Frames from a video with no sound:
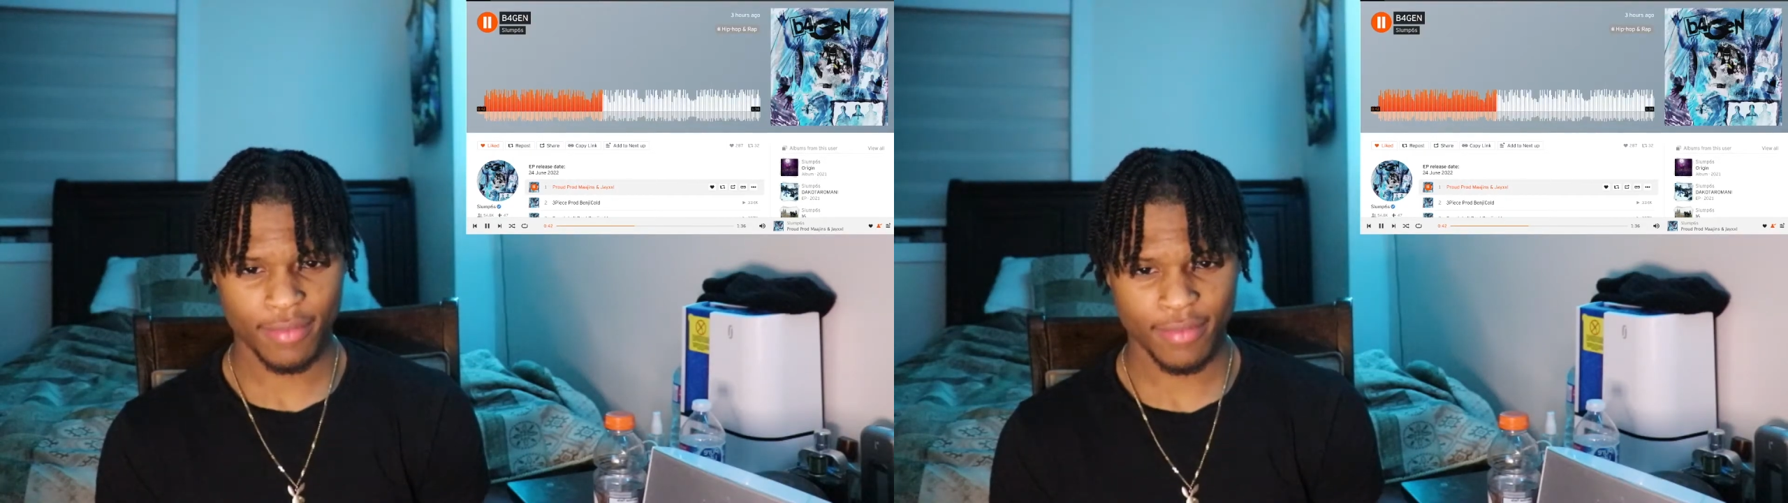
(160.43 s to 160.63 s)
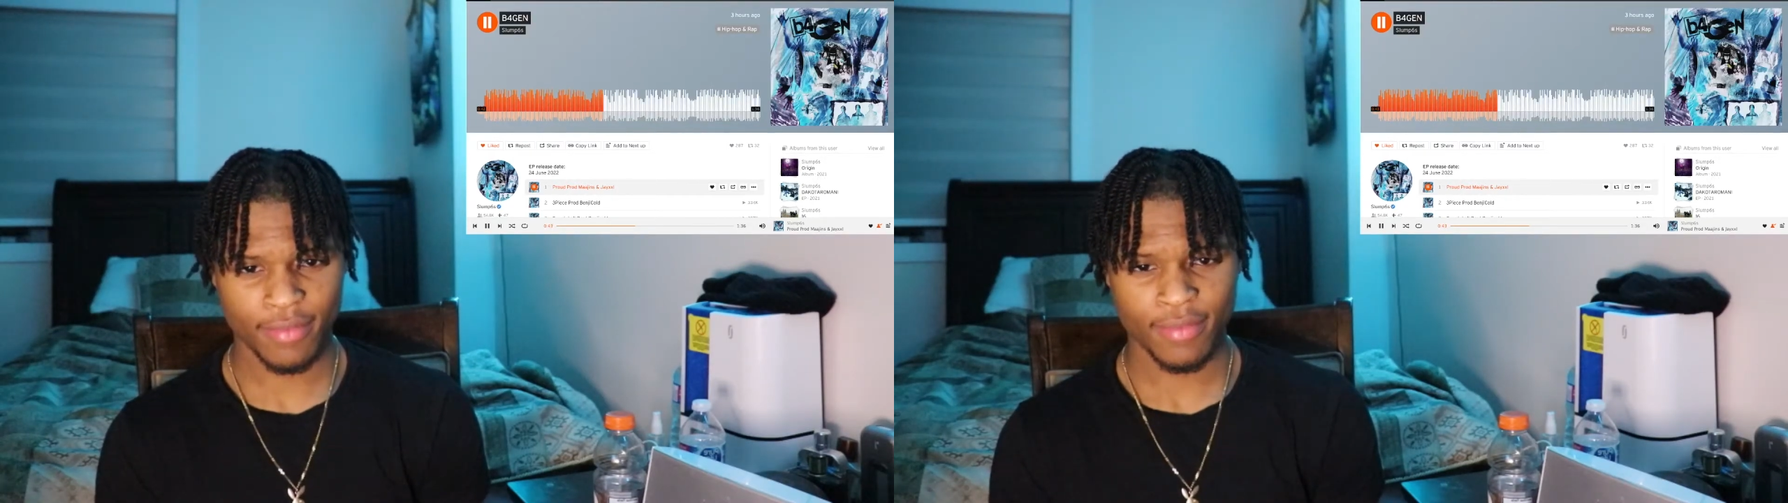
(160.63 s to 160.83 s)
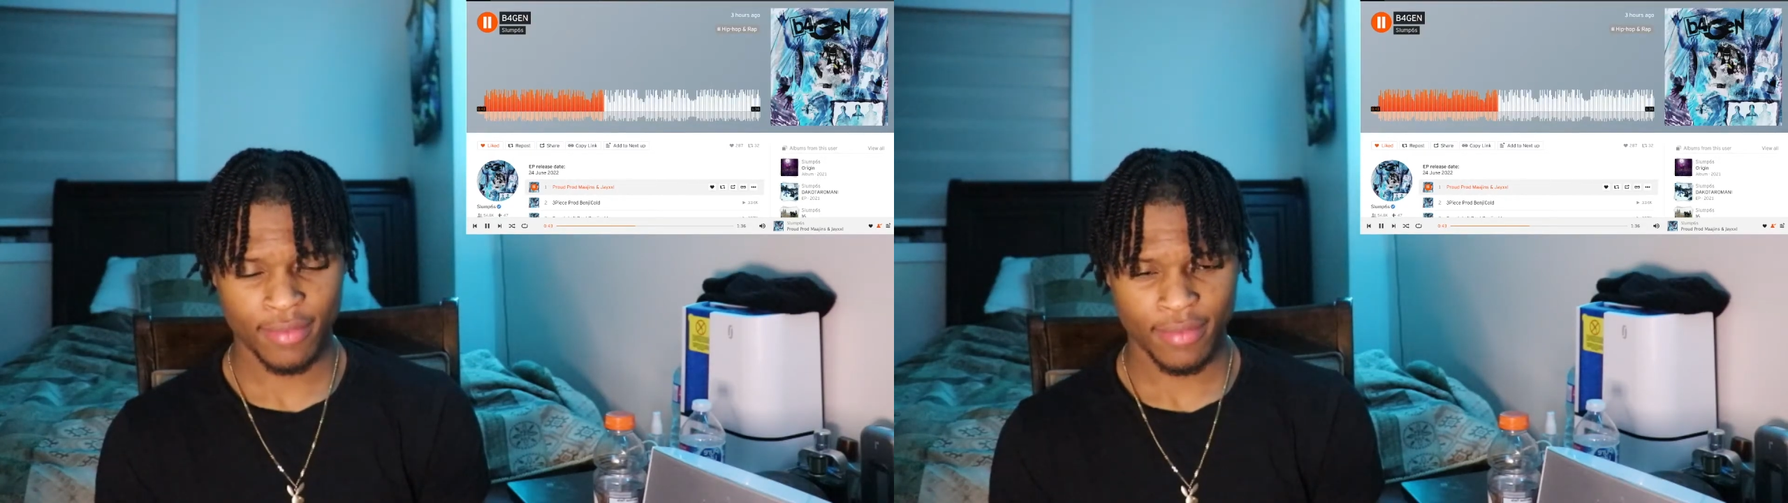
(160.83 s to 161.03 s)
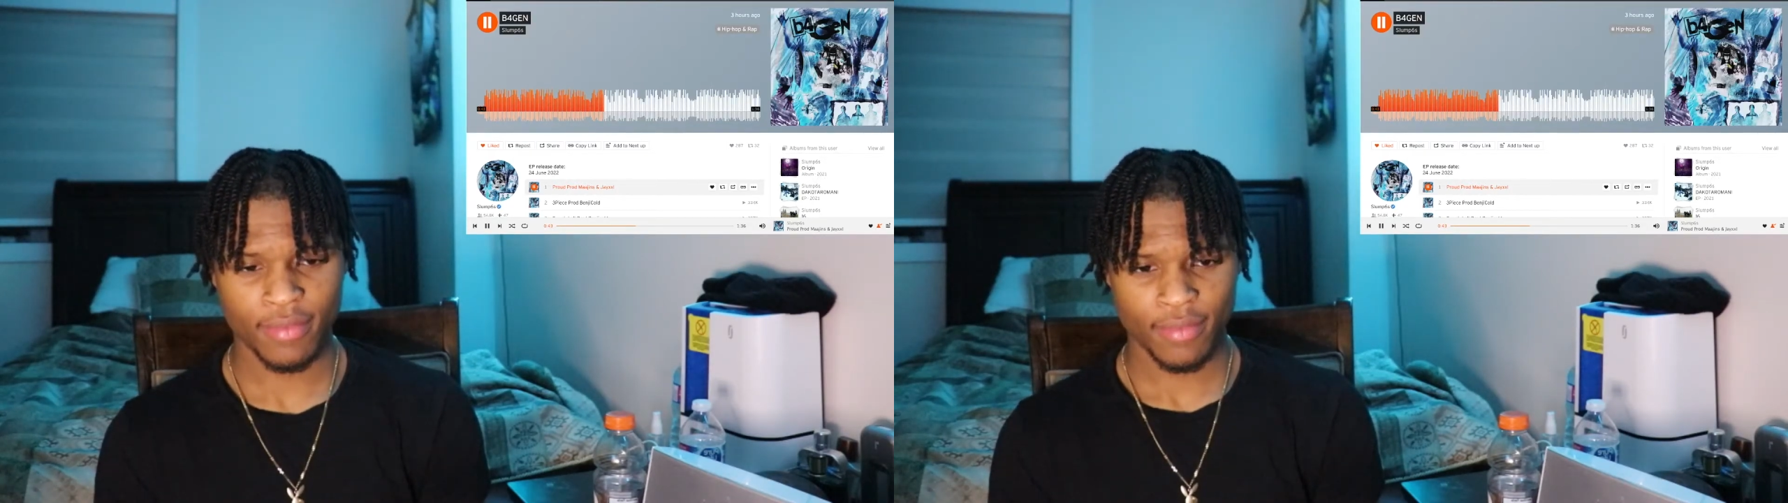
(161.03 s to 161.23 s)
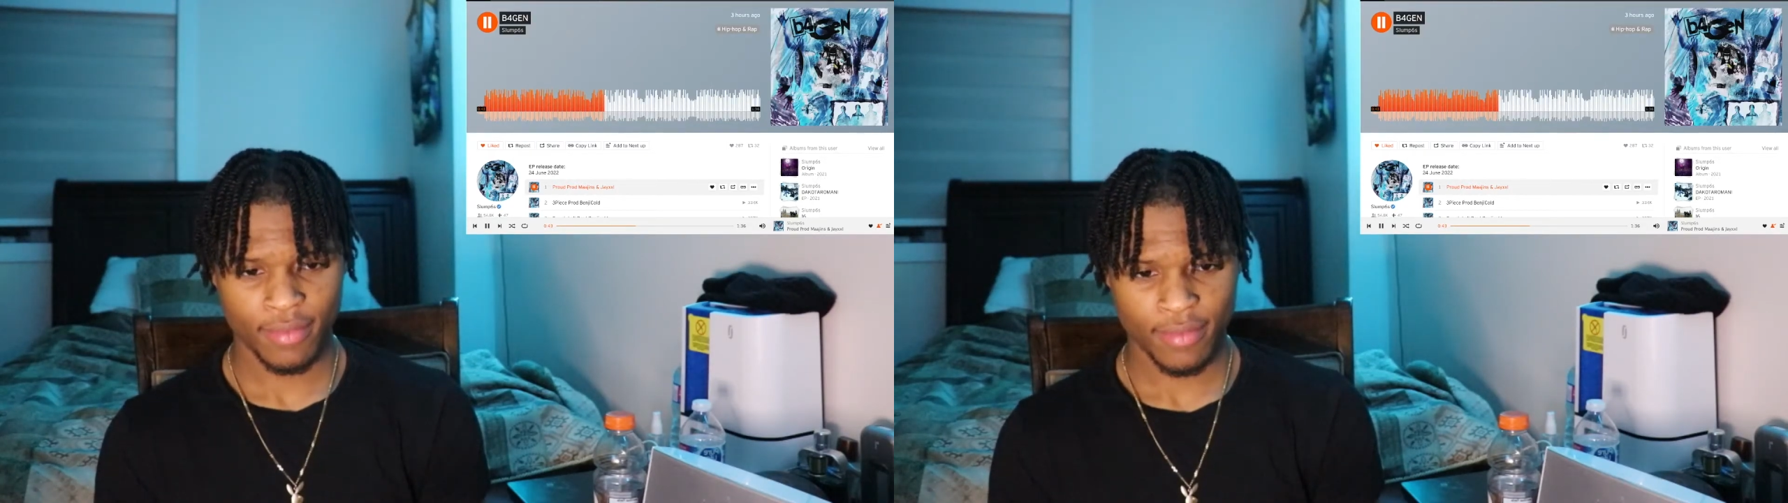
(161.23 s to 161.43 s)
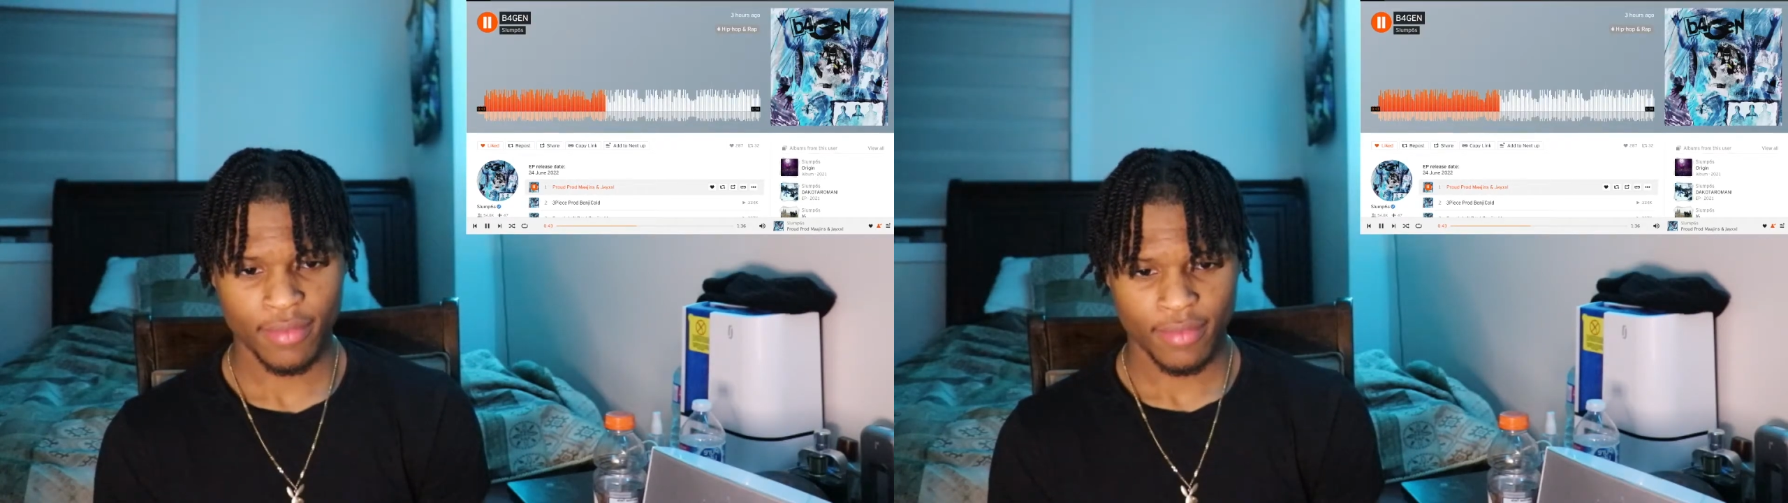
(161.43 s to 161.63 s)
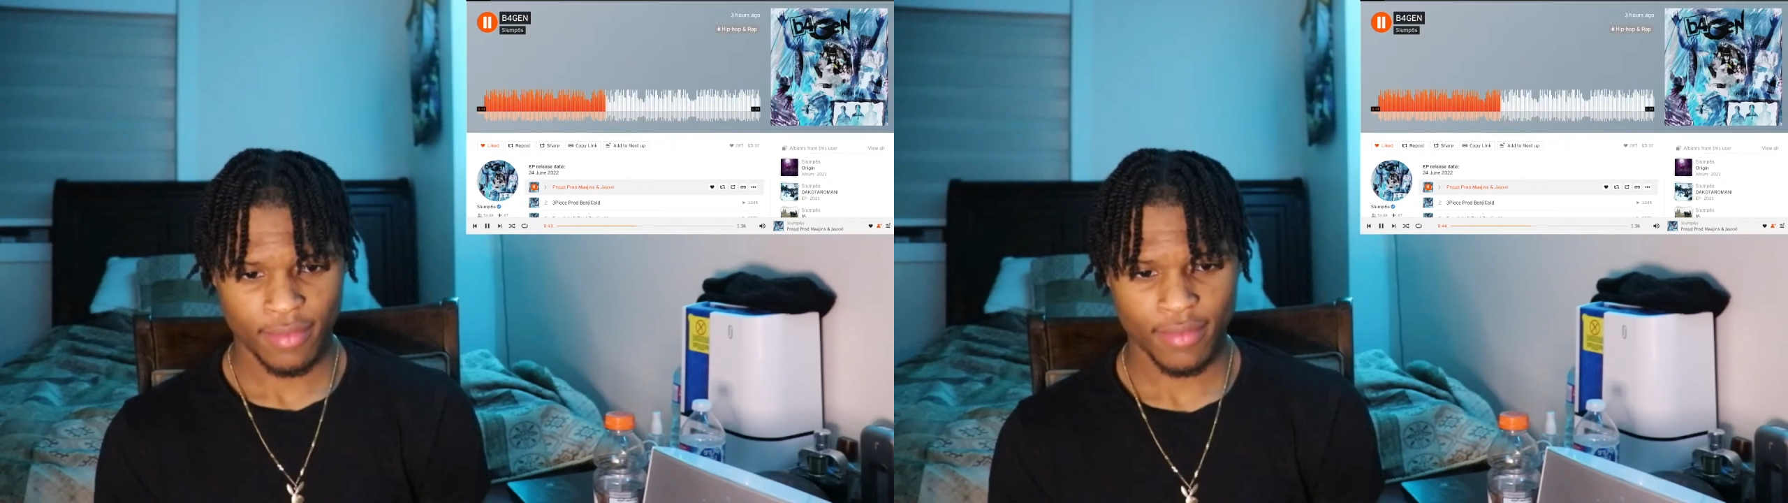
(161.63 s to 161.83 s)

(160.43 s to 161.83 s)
kids, I don't know, like I'm Drake.